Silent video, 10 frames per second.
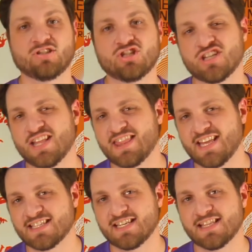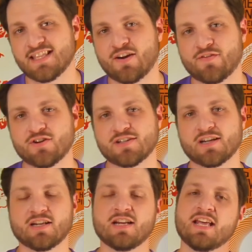Just let that sit there for a
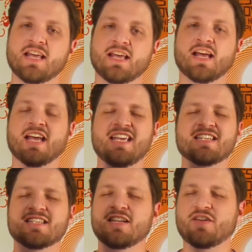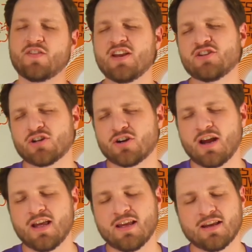second. He's an
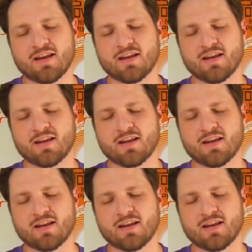inventor. I